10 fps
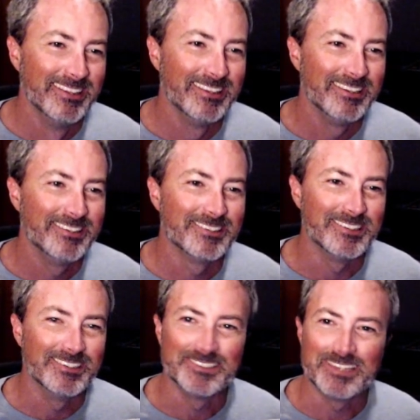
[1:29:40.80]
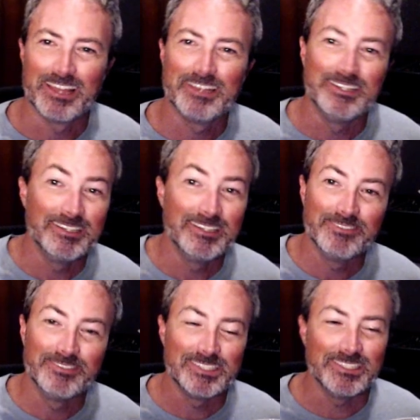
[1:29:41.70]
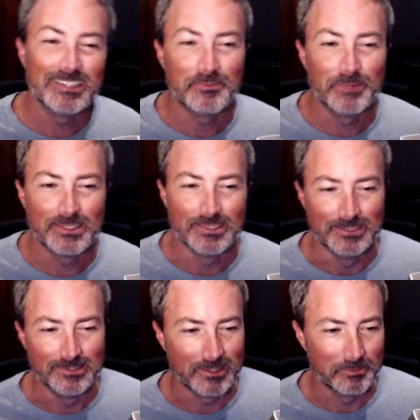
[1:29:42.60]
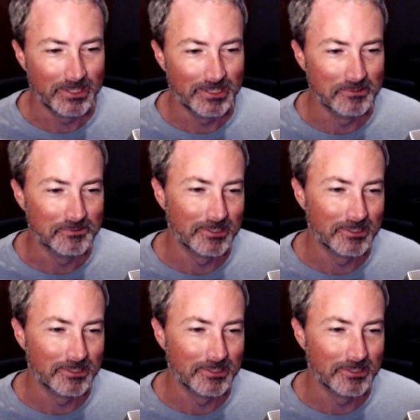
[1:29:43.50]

You were close. I didn't even see that message. I might have